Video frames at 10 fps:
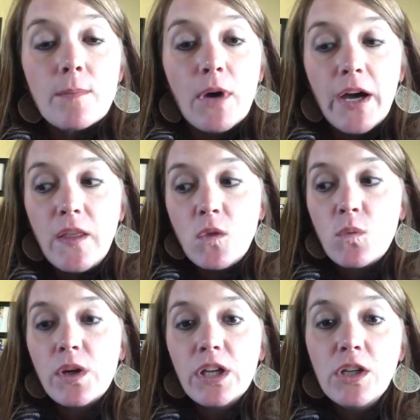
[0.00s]
month
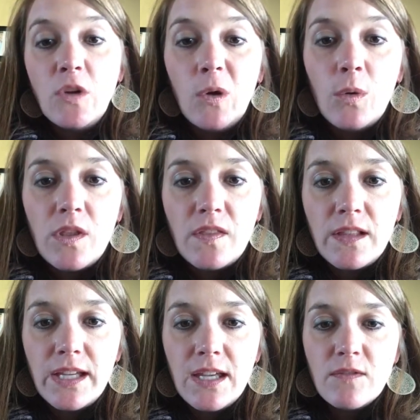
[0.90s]
we're going to do it with
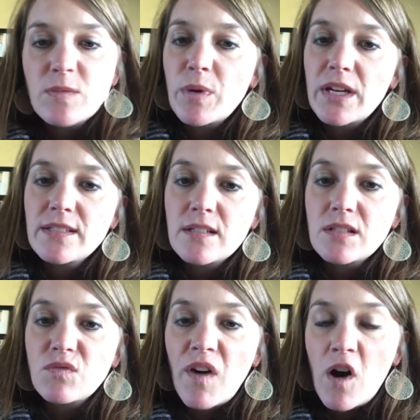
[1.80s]
leaves because
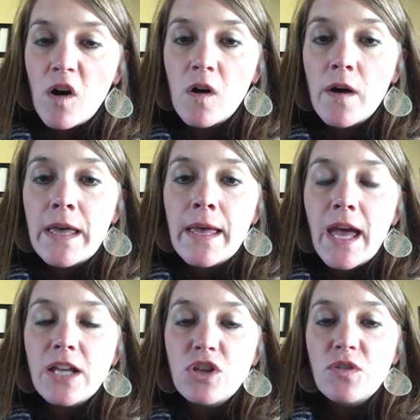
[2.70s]
it's fall,
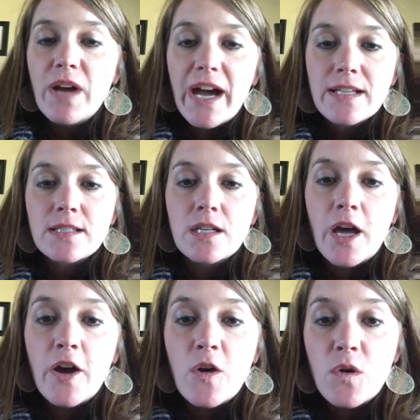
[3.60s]
and you guys
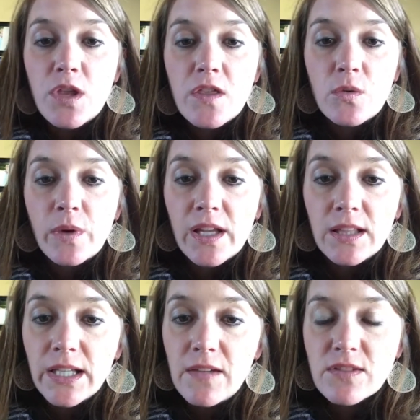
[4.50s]
know that the red
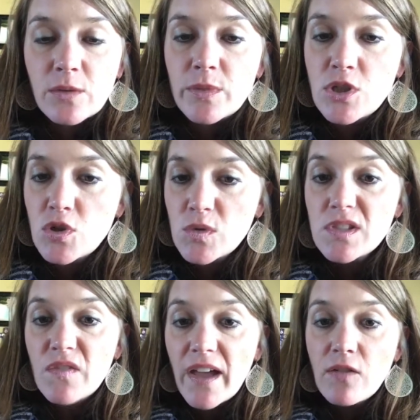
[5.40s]
leaves are Miss
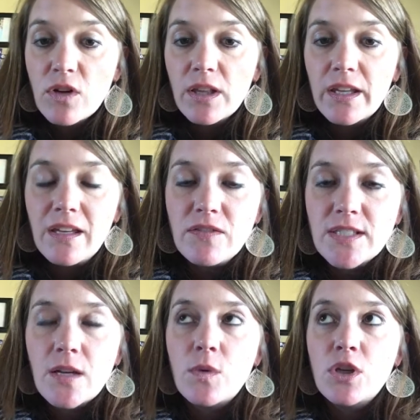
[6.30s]
Jewel's favorite leaves.
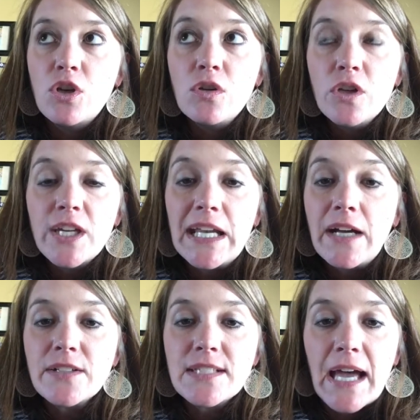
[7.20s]
So when you're looking
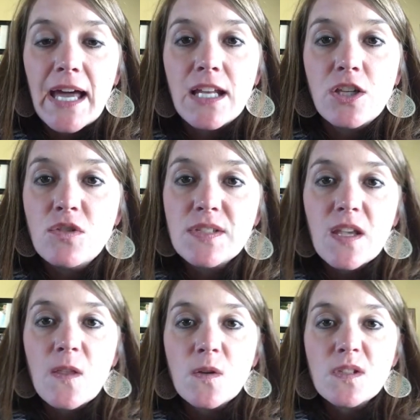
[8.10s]
outside and you
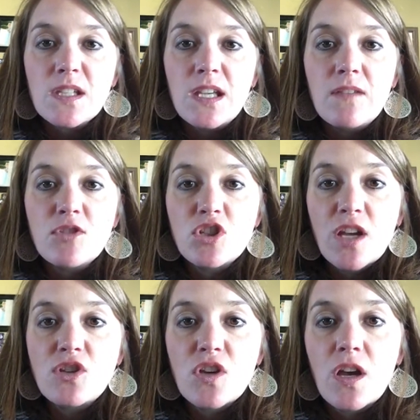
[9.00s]
see those leaves
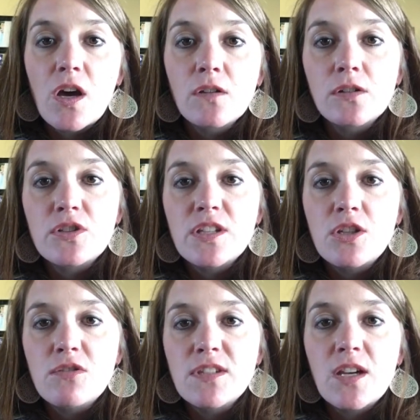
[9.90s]
changing colors
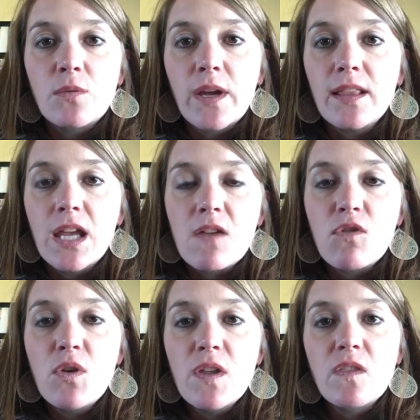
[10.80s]
and you see a red leaf,
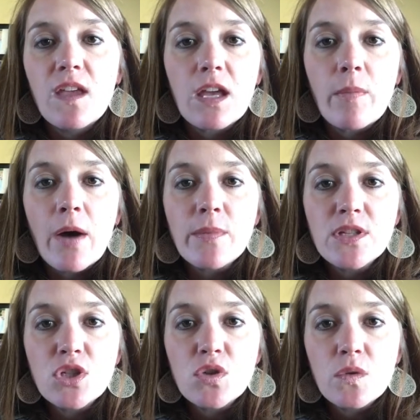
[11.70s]
you can think about
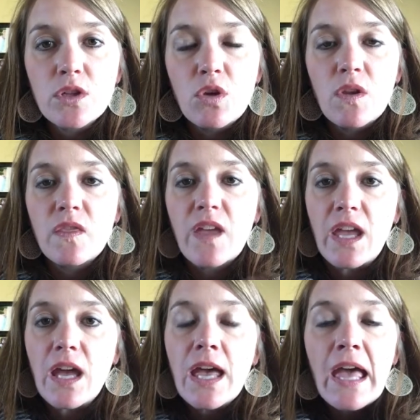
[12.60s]
Miss Jewel and you can
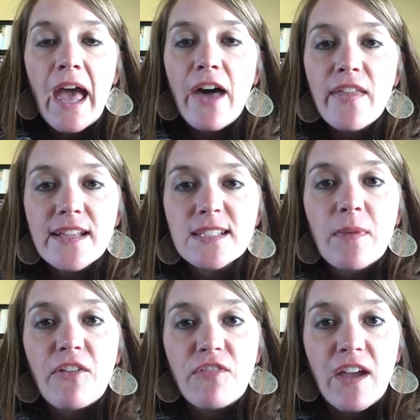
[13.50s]
think how that's
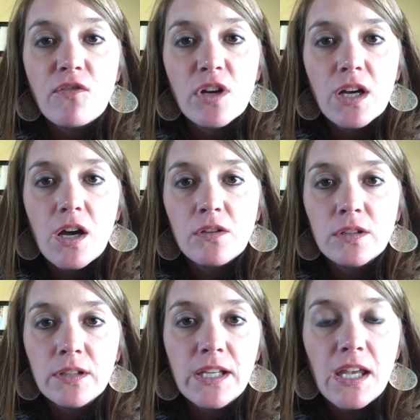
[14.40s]
my favorite
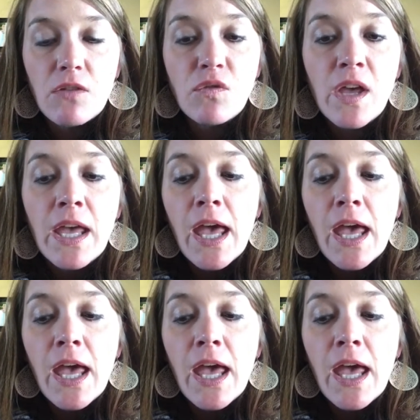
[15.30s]
color leaf.